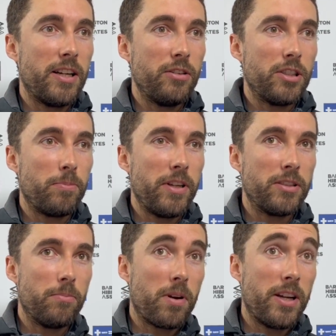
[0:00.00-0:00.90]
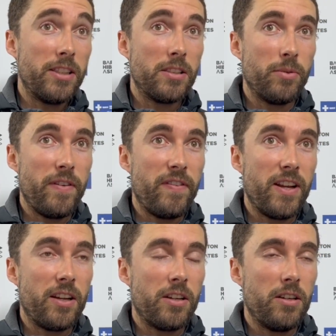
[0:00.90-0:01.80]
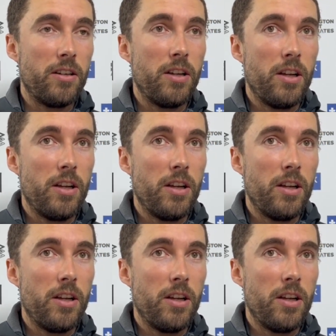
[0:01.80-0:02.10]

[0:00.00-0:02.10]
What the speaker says: It'll just be some players that we think can